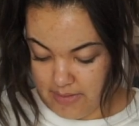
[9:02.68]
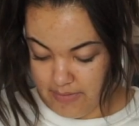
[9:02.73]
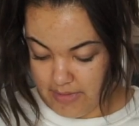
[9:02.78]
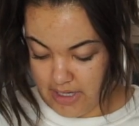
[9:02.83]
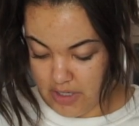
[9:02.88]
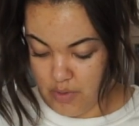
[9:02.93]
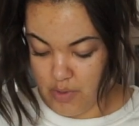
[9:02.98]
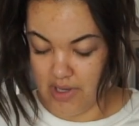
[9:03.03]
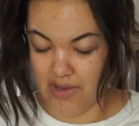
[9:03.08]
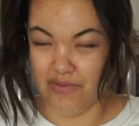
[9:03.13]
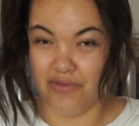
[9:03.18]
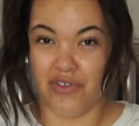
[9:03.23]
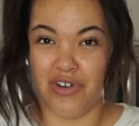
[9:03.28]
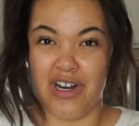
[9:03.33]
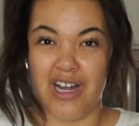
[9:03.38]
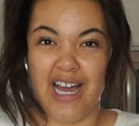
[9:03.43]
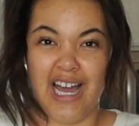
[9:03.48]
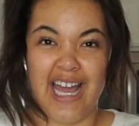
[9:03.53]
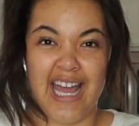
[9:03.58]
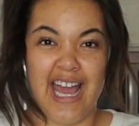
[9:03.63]
the microwave
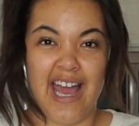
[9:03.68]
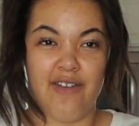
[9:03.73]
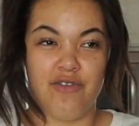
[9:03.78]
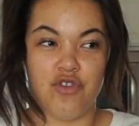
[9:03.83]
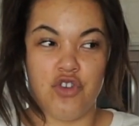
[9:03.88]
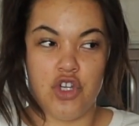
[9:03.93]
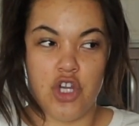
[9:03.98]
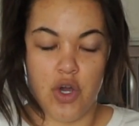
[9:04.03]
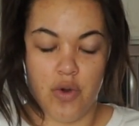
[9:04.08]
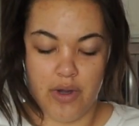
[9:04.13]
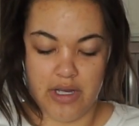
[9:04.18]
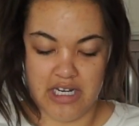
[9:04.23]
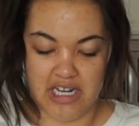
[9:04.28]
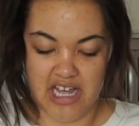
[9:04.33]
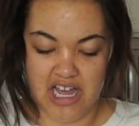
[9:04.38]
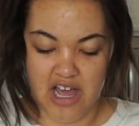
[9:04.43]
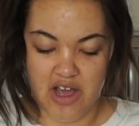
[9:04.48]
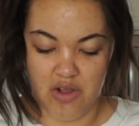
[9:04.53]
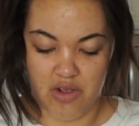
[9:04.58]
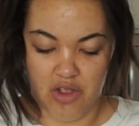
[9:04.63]
for, I have no idea
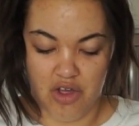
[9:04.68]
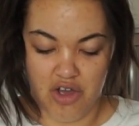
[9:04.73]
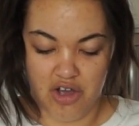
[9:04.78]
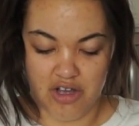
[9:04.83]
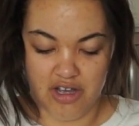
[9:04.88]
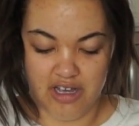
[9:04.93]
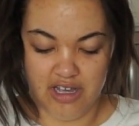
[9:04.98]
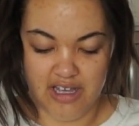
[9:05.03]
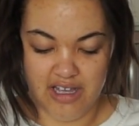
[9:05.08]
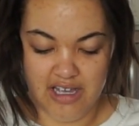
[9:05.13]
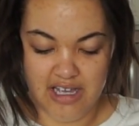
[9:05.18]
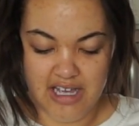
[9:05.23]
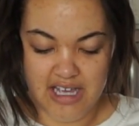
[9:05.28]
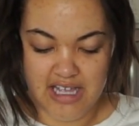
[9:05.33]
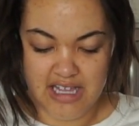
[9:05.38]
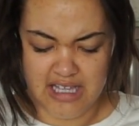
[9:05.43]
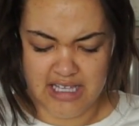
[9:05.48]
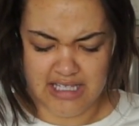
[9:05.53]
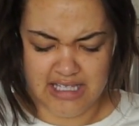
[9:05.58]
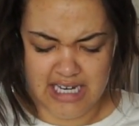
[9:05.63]
how long
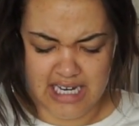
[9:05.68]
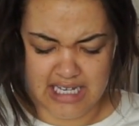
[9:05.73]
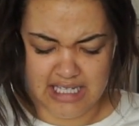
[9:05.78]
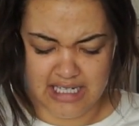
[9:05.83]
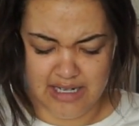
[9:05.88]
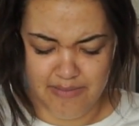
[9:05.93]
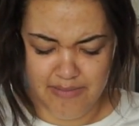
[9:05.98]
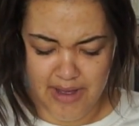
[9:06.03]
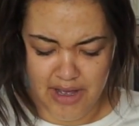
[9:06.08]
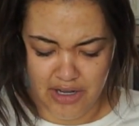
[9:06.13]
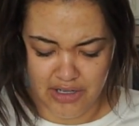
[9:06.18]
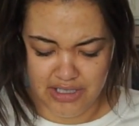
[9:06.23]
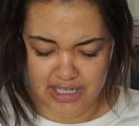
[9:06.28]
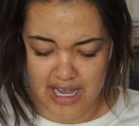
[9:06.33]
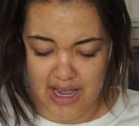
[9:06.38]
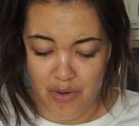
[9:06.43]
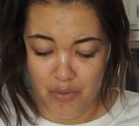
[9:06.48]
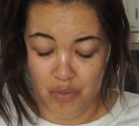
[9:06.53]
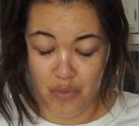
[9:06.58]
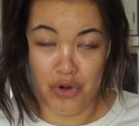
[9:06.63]
this takes to melt.
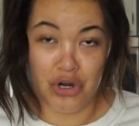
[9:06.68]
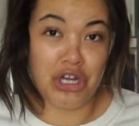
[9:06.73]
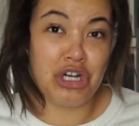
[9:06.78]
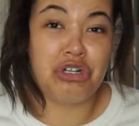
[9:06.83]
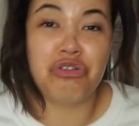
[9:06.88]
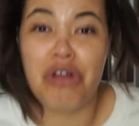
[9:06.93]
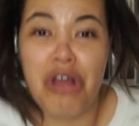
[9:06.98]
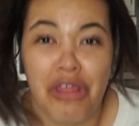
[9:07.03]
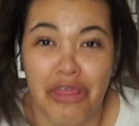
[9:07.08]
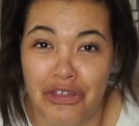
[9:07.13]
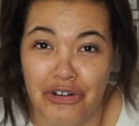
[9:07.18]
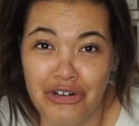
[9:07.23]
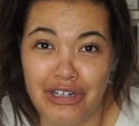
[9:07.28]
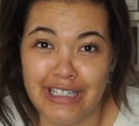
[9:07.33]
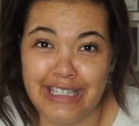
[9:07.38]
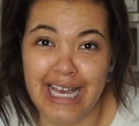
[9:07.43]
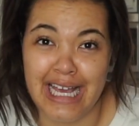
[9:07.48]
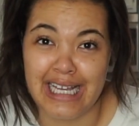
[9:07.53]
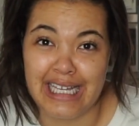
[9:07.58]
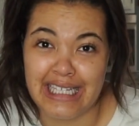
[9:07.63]
We're gonna try 30
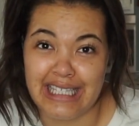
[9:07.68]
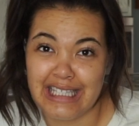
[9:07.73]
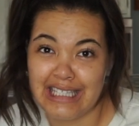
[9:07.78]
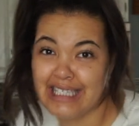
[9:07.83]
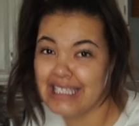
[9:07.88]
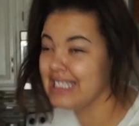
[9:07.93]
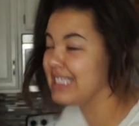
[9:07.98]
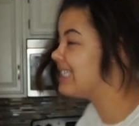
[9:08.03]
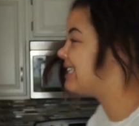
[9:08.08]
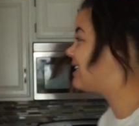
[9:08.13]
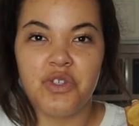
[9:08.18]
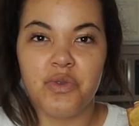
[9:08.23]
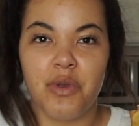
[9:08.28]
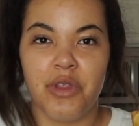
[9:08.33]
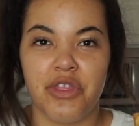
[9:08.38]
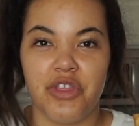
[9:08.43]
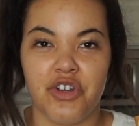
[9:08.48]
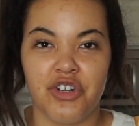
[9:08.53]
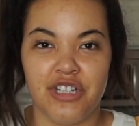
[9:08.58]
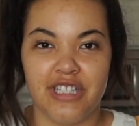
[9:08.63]
seconds. This is
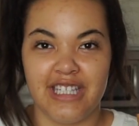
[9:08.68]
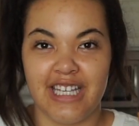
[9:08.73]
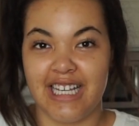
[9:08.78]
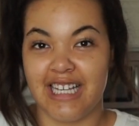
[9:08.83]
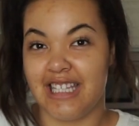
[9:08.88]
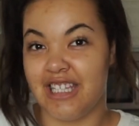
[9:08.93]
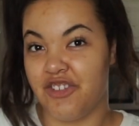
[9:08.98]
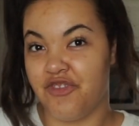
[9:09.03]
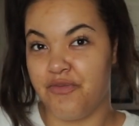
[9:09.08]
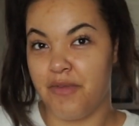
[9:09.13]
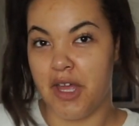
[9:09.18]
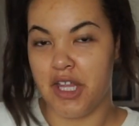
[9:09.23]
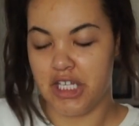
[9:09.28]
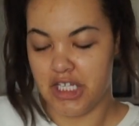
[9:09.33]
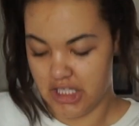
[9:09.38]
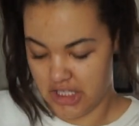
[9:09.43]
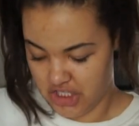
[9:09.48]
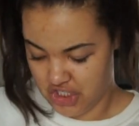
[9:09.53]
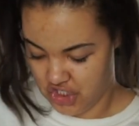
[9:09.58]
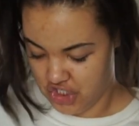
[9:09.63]
what 30 seconds of
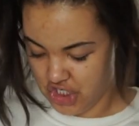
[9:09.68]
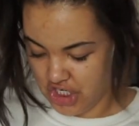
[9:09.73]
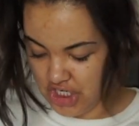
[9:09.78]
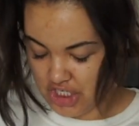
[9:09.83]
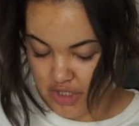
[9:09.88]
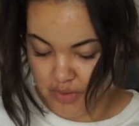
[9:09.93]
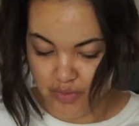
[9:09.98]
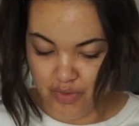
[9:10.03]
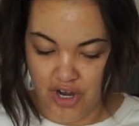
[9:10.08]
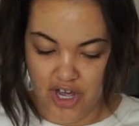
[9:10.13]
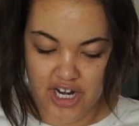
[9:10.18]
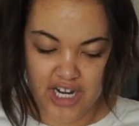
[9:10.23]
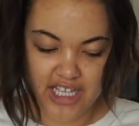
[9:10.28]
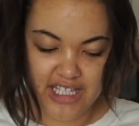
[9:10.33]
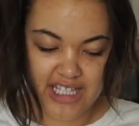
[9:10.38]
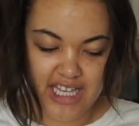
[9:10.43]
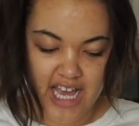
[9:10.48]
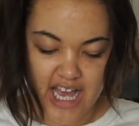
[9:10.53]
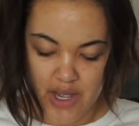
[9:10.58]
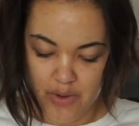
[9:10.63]
melting this cheese brought
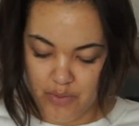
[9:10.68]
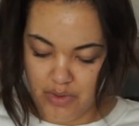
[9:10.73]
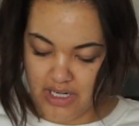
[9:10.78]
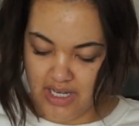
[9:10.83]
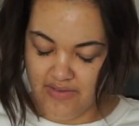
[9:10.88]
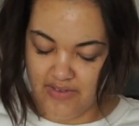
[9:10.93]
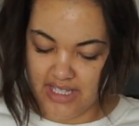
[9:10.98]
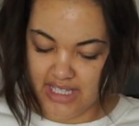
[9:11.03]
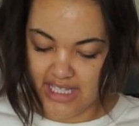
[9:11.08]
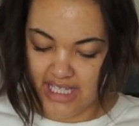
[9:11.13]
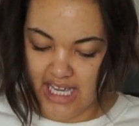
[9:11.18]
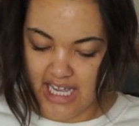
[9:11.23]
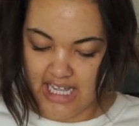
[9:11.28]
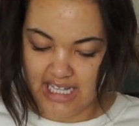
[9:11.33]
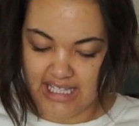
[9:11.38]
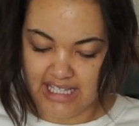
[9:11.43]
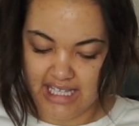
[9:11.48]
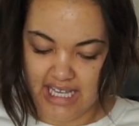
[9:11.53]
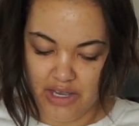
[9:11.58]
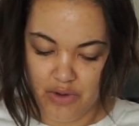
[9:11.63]
us. I wouldn't even say
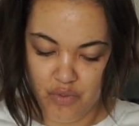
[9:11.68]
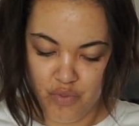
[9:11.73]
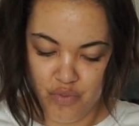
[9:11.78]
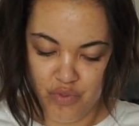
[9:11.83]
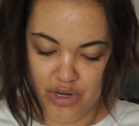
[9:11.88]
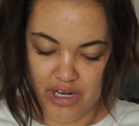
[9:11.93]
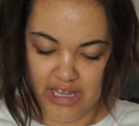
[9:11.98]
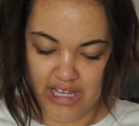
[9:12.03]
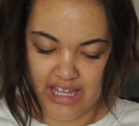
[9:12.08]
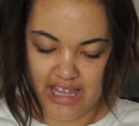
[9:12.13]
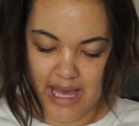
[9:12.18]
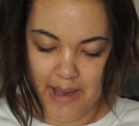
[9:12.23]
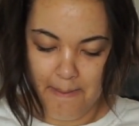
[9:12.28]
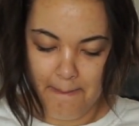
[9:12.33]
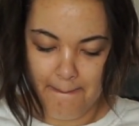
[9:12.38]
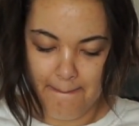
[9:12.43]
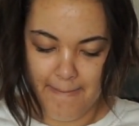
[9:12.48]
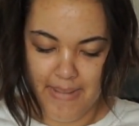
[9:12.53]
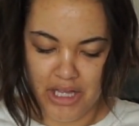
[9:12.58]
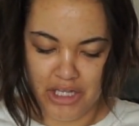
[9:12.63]
it's like really
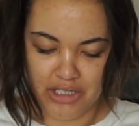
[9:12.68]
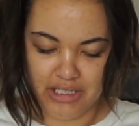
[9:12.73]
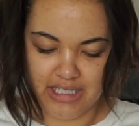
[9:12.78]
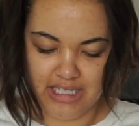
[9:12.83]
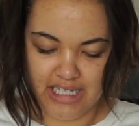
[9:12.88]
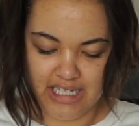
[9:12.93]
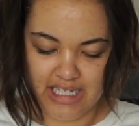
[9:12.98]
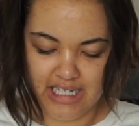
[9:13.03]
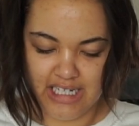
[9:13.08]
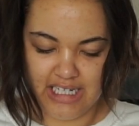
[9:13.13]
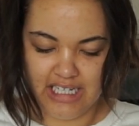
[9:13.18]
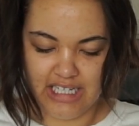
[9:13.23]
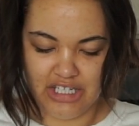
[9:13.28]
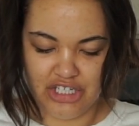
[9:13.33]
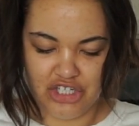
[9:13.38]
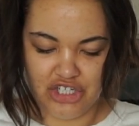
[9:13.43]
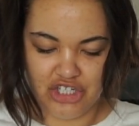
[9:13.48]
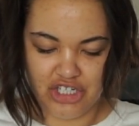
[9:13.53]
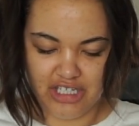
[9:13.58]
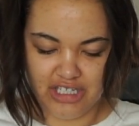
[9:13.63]
that melted.
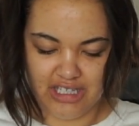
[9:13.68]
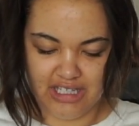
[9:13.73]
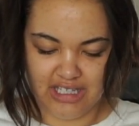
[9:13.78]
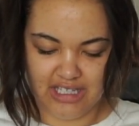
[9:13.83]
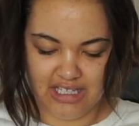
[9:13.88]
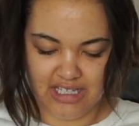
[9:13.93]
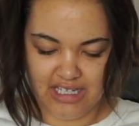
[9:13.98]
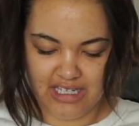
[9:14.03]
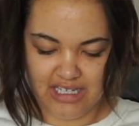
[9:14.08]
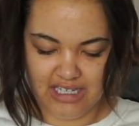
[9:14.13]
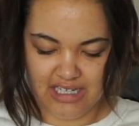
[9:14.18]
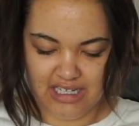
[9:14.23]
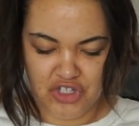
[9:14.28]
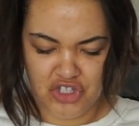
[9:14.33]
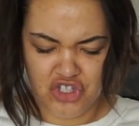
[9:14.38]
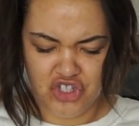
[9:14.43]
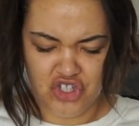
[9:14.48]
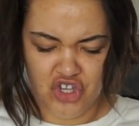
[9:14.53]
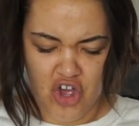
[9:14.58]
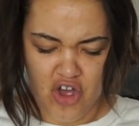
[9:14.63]
It's just
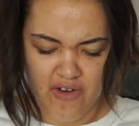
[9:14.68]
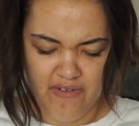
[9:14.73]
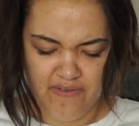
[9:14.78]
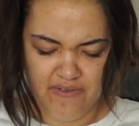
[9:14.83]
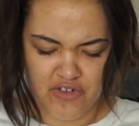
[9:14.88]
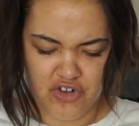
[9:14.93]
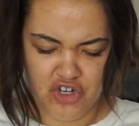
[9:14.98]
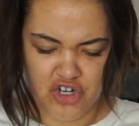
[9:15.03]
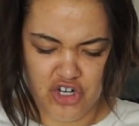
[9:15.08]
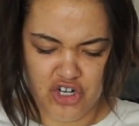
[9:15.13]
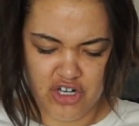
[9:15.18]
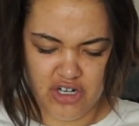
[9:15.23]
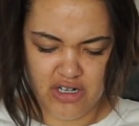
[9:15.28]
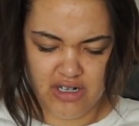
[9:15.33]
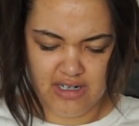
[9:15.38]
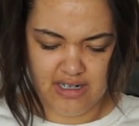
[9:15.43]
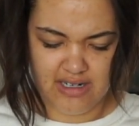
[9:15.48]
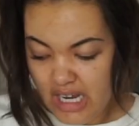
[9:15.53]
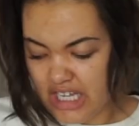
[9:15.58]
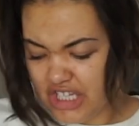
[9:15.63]
softer.
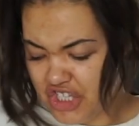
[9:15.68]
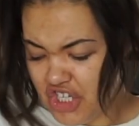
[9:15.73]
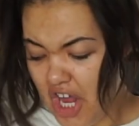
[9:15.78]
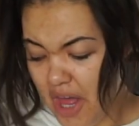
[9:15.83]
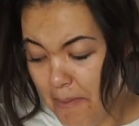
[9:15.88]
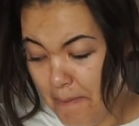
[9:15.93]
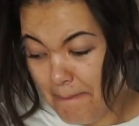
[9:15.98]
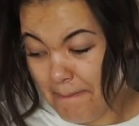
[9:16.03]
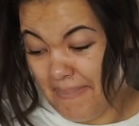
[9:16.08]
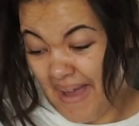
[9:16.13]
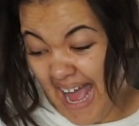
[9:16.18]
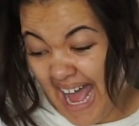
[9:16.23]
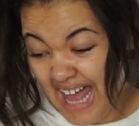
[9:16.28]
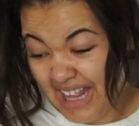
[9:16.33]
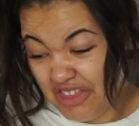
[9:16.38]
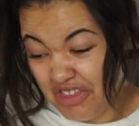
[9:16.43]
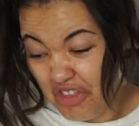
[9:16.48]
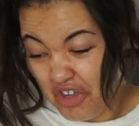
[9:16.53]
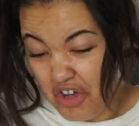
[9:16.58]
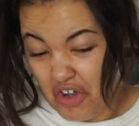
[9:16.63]
It's not
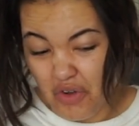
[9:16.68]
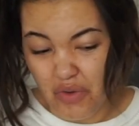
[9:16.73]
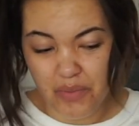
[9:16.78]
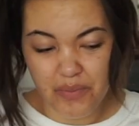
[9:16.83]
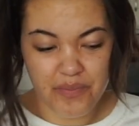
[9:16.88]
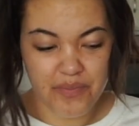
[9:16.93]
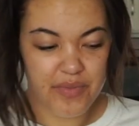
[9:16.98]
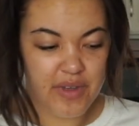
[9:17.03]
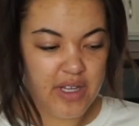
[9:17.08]
bad though.